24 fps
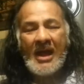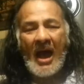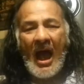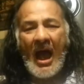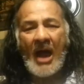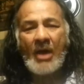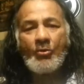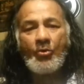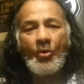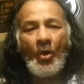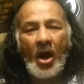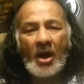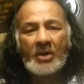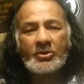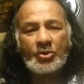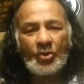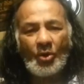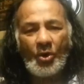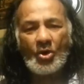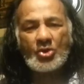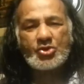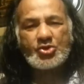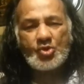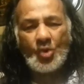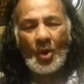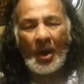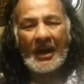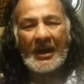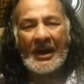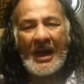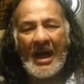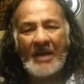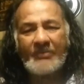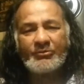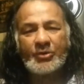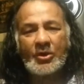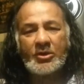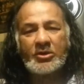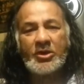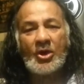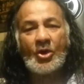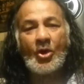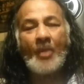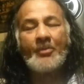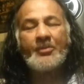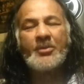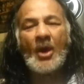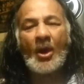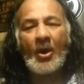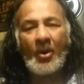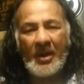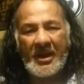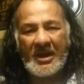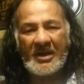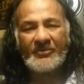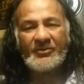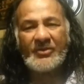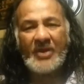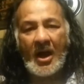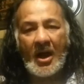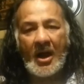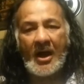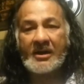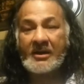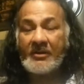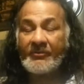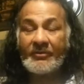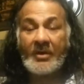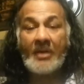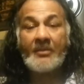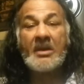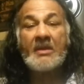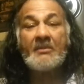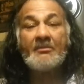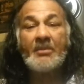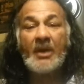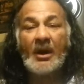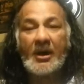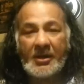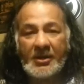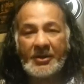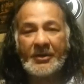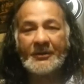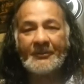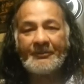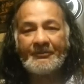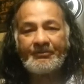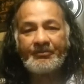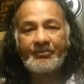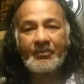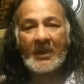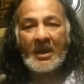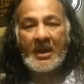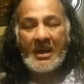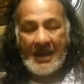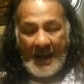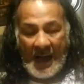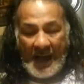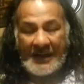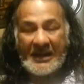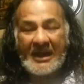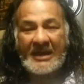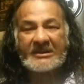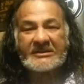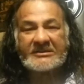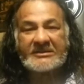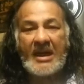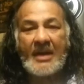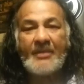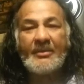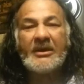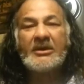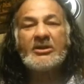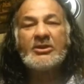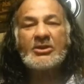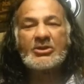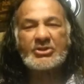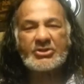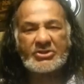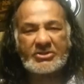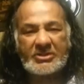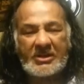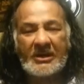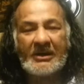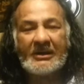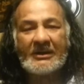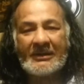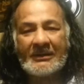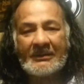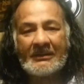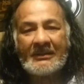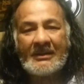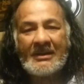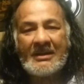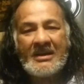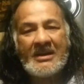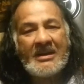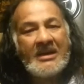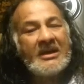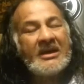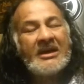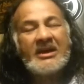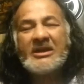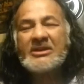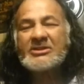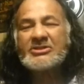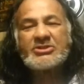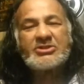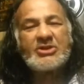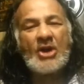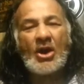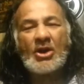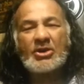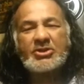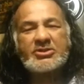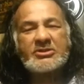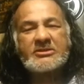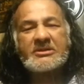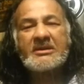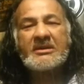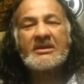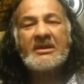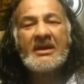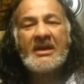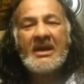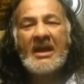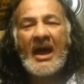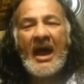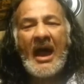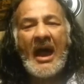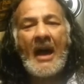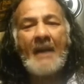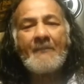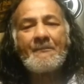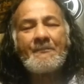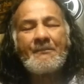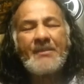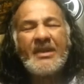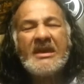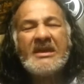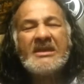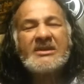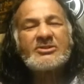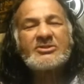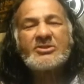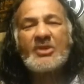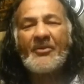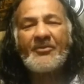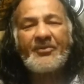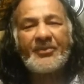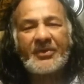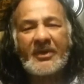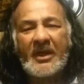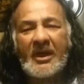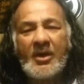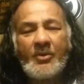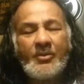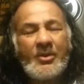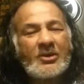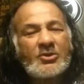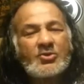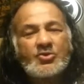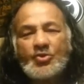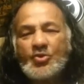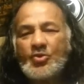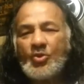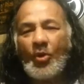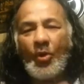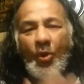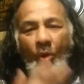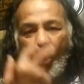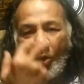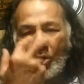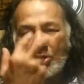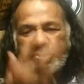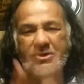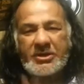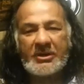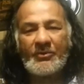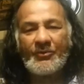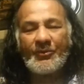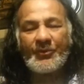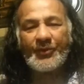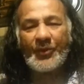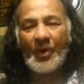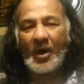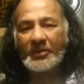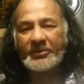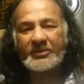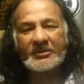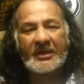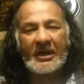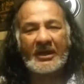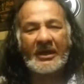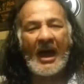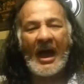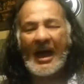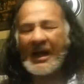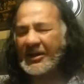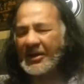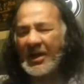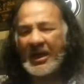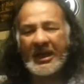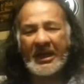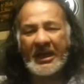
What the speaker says: I want those who are alive to dig up your graveyard if they may burn you and examine your skull. Is just a piece of thing with two holes in front and other